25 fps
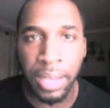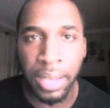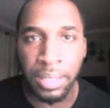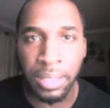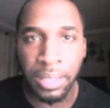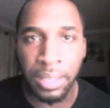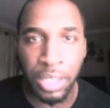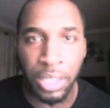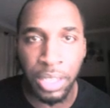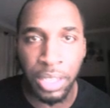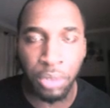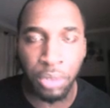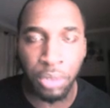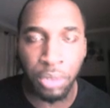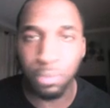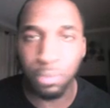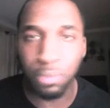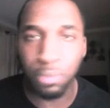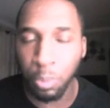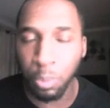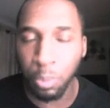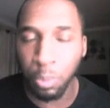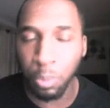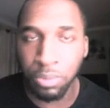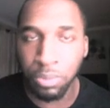Then you're
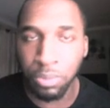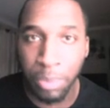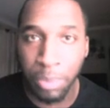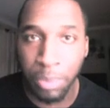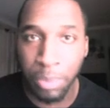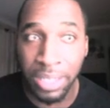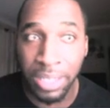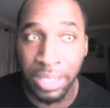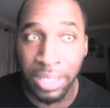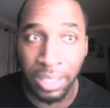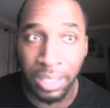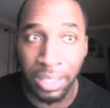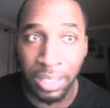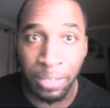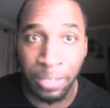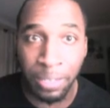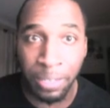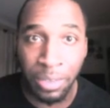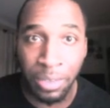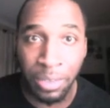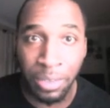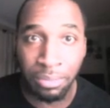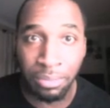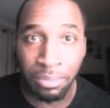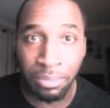basically
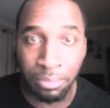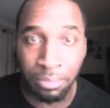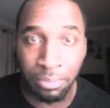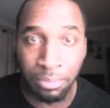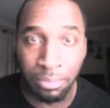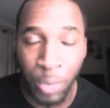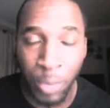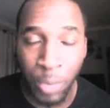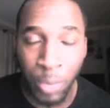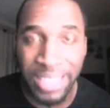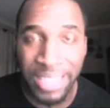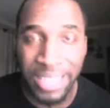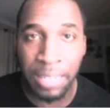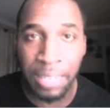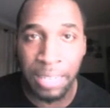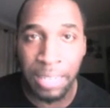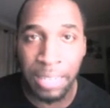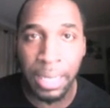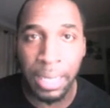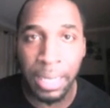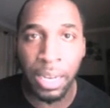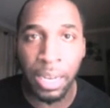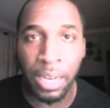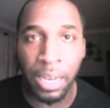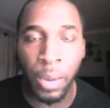wasting
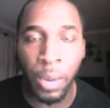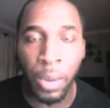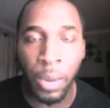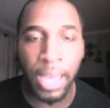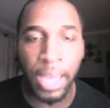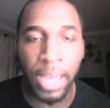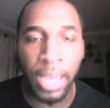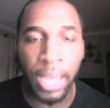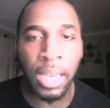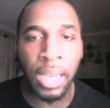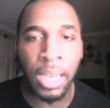money away,